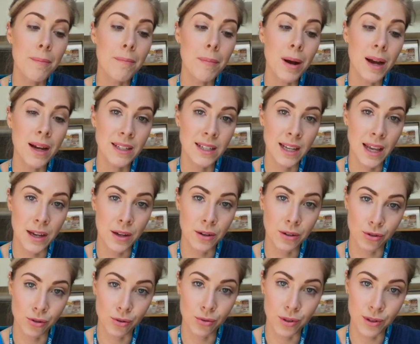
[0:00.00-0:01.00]
My take
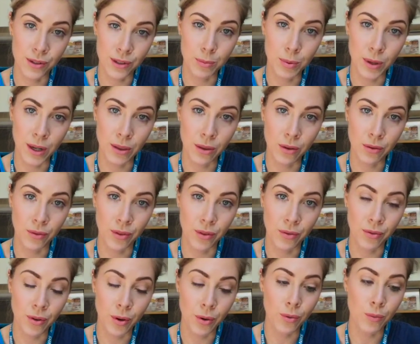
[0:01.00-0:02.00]
on shortness of breath over the
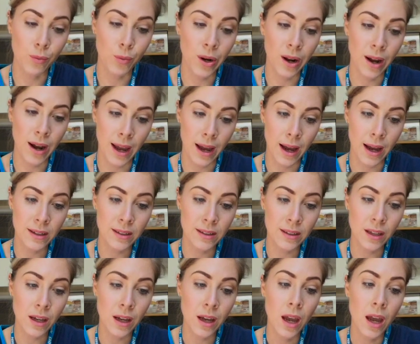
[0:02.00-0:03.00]
phone, what I
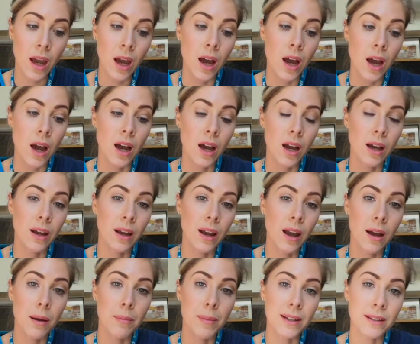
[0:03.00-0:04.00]
ask, I,
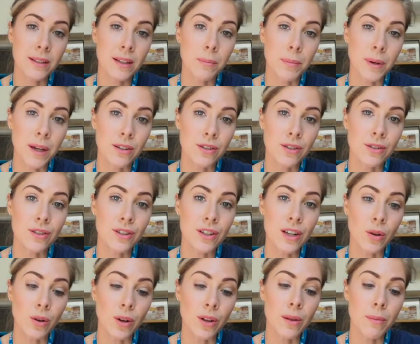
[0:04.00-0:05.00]
I'm asking patients to
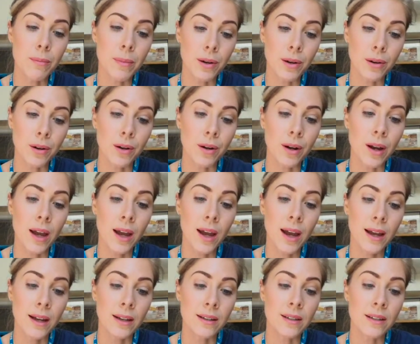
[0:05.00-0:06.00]
look in the mirror
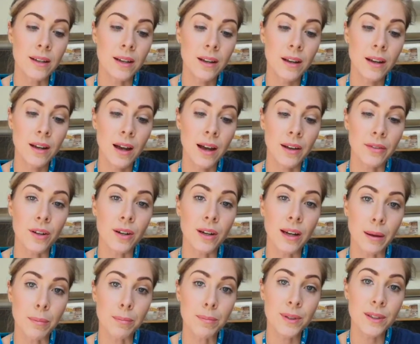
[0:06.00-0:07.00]
and at their
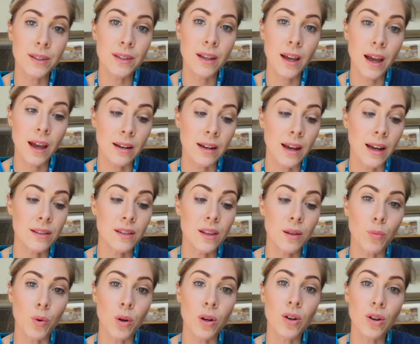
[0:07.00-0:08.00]
lips and ask
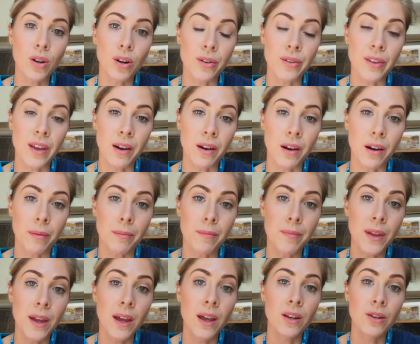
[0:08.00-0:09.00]
them what colour they are.
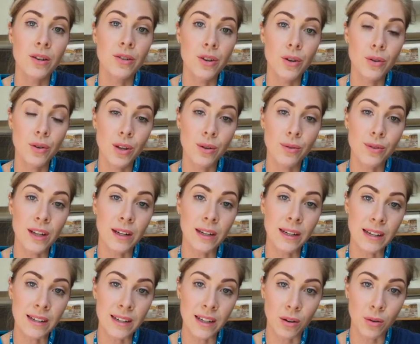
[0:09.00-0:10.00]
Don't use a
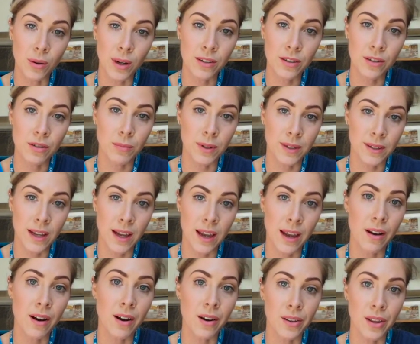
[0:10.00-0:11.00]
leading question by
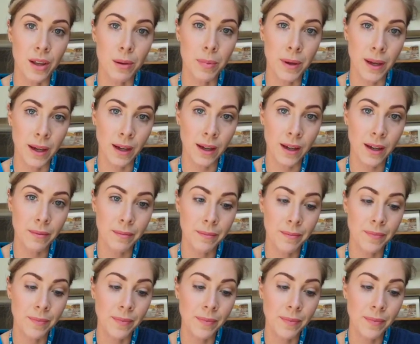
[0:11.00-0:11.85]
saying, Are they pink?